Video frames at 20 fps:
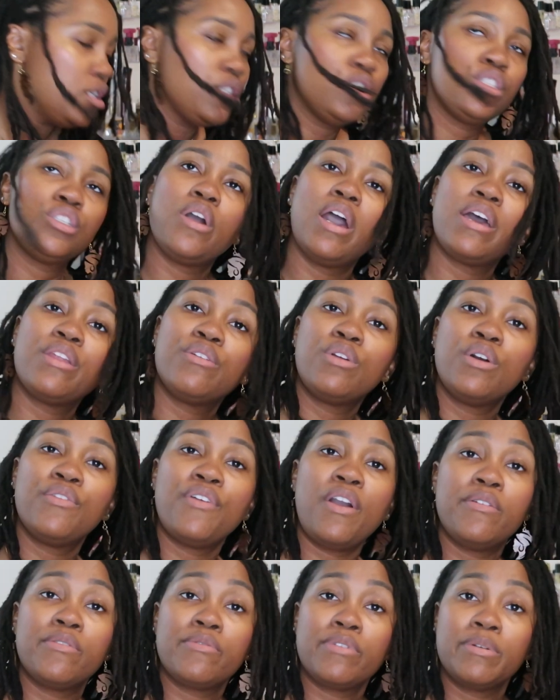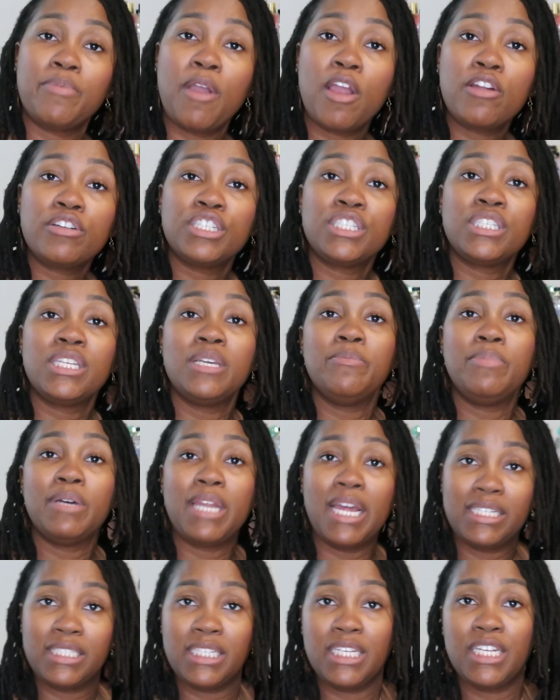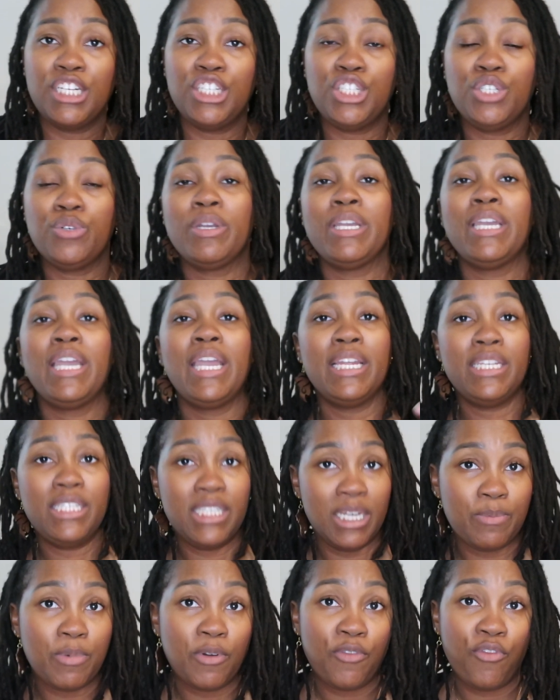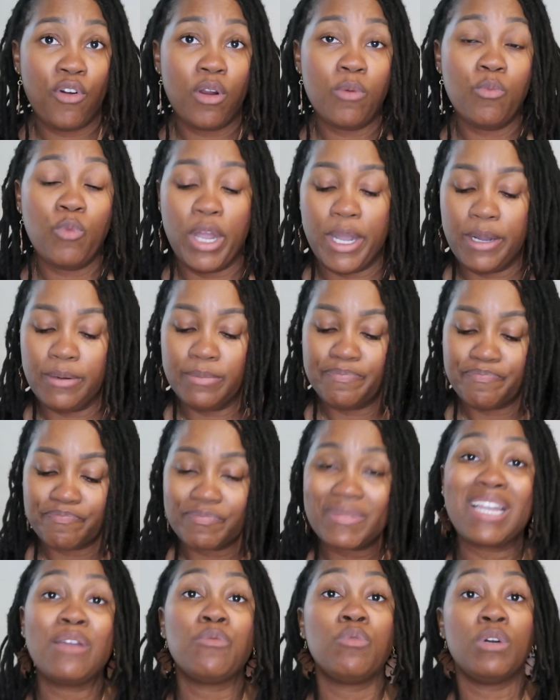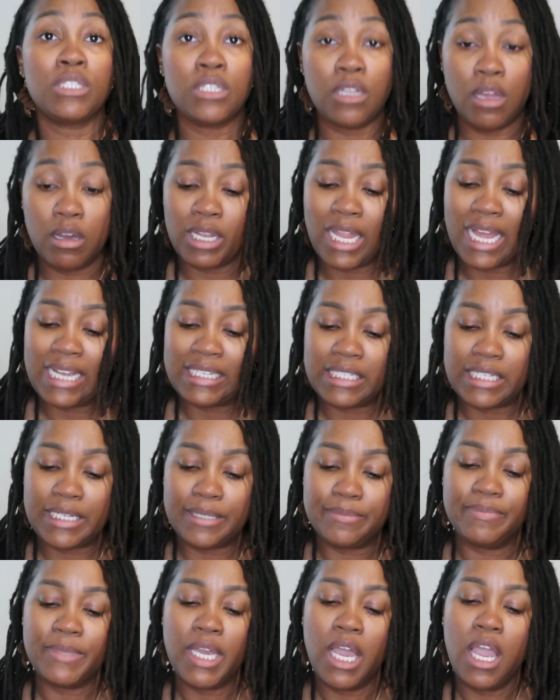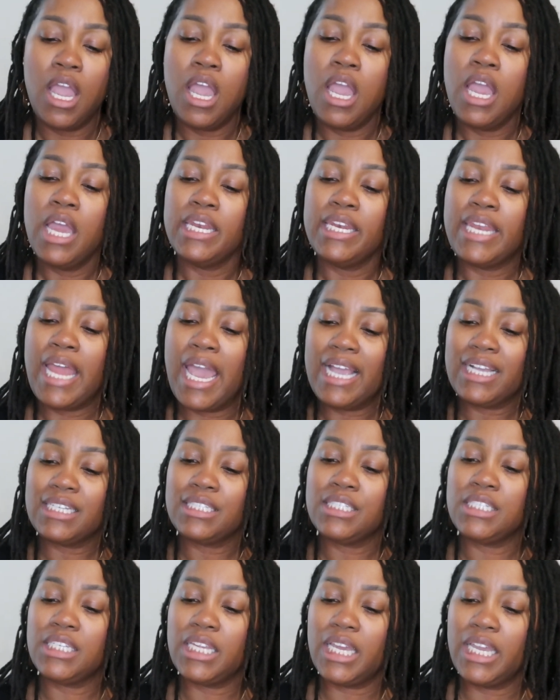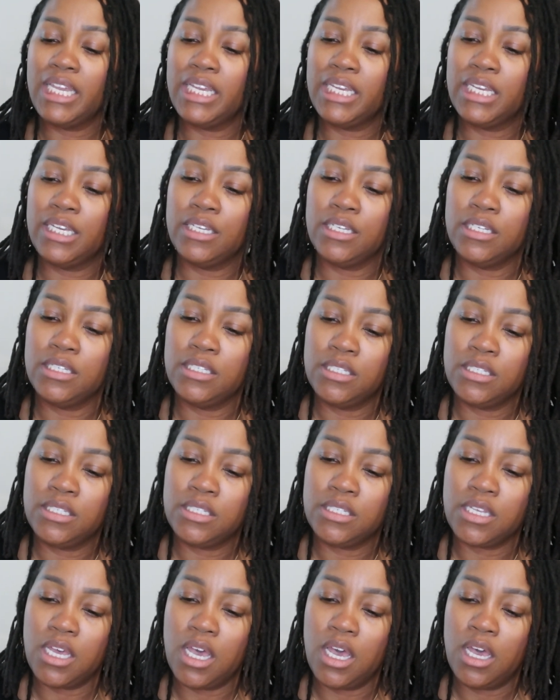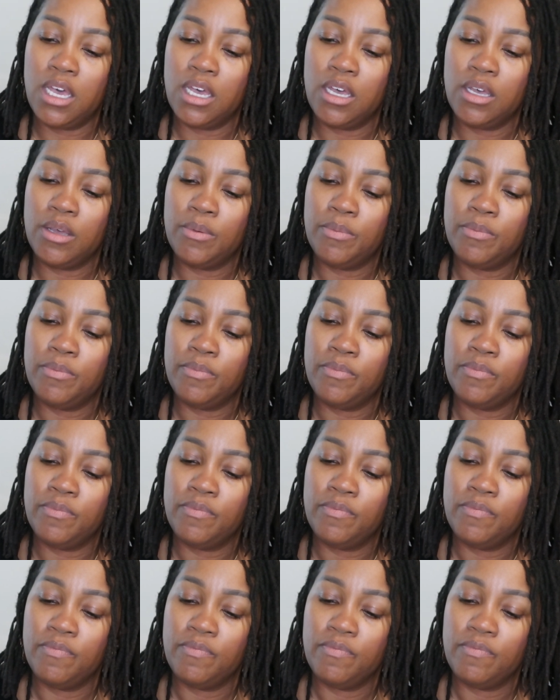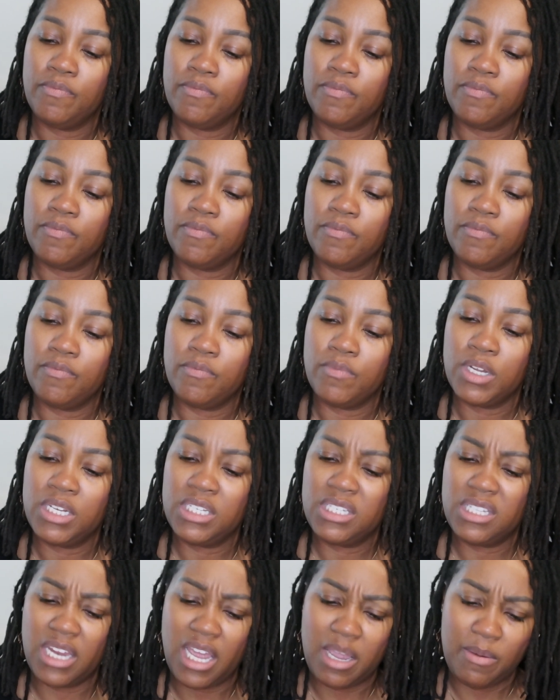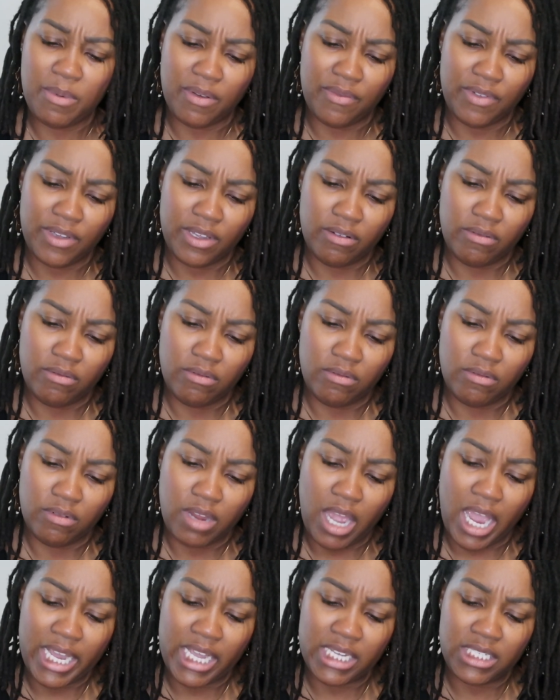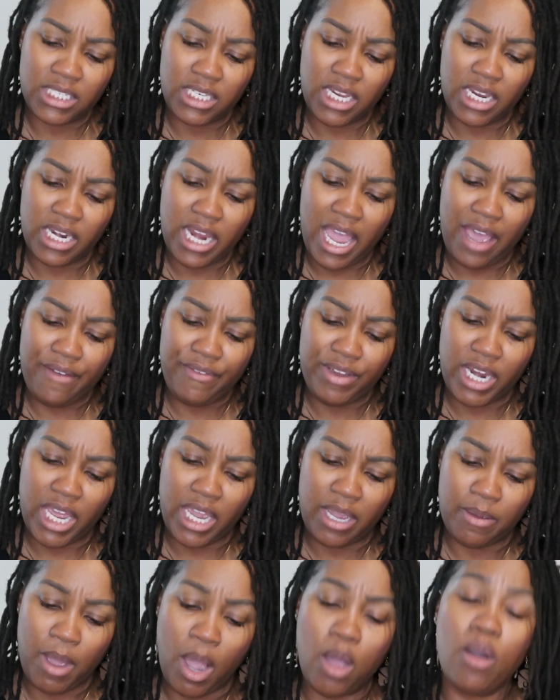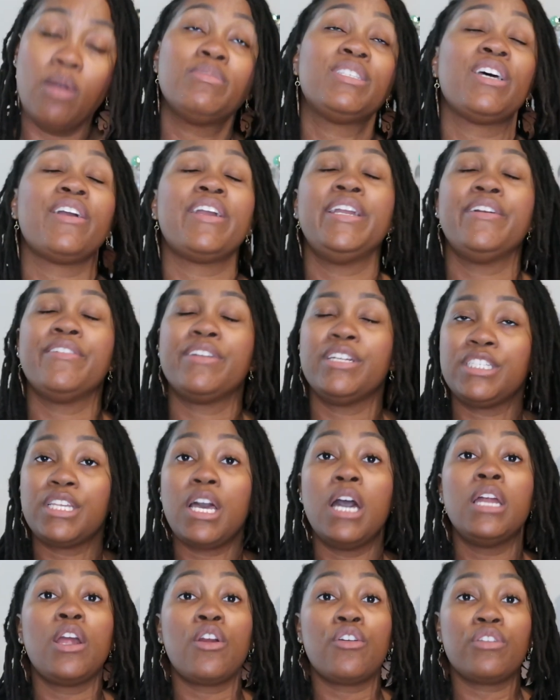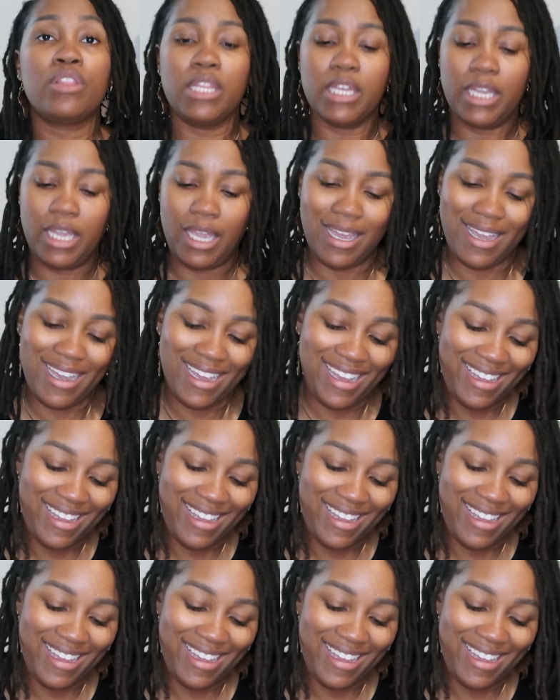So I don't know if I would repurchase it, but I did enjoy it. It did perform well. It was long lasting. Next is, what is the name of it? I guess it doesn't have a name. Oh, I'm sorry. Here it is. Unearthly.